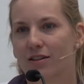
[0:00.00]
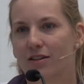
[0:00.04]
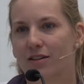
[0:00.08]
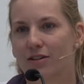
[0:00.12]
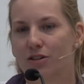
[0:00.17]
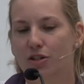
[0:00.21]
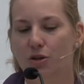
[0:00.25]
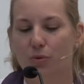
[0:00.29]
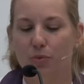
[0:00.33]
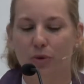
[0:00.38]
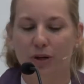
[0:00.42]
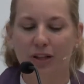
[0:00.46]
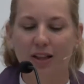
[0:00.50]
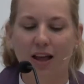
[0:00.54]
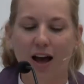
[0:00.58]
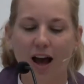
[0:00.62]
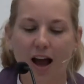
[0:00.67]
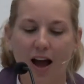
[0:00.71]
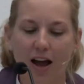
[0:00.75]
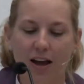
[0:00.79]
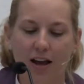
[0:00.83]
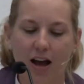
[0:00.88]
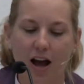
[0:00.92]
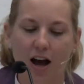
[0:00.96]
to
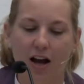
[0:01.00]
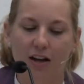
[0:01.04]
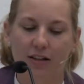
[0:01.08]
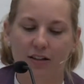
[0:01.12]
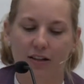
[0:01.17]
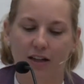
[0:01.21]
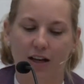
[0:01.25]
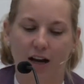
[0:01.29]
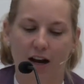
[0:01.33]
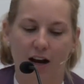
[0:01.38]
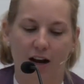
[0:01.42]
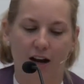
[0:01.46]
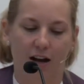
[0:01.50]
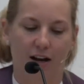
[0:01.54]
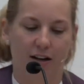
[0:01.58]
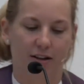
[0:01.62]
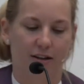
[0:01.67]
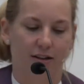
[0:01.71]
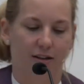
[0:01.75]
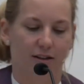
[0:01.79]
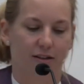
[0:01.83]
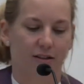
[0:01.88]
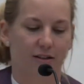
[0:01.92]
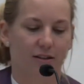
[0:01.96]
rely on God,
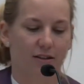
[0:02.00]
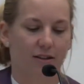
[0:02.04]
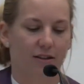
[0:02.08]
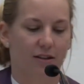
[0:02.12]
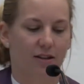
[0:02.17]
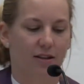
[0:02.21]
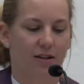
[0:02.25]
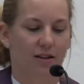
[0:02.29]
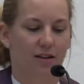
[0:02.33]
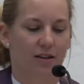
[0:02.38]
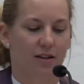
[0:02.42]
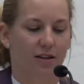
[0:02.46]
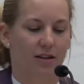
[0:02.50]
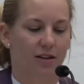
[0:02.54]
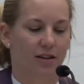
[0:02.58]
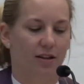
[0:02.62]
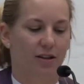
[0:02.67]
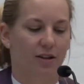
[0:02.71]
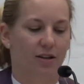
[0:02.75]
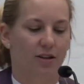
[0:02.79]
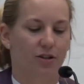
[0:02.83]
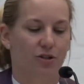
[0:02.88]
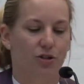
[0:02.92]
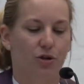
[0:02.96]

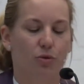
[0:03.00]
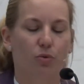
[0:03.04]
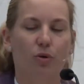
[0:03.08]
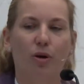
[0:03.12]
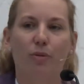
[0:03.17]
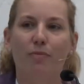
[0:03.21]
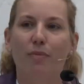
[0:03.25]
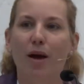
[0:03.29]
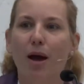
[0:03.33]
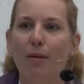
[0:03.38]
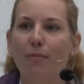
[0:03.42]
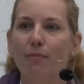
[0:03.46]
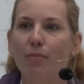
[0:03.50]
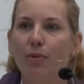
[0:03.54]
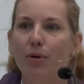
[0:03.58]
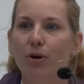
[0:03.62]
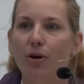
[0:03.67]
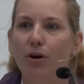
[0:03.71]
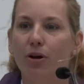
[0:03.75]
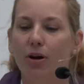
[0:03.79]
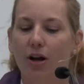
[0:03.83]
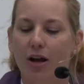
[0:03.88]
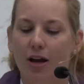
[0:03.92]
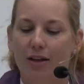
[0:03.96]
to
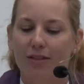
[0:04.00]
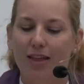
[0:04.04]
remember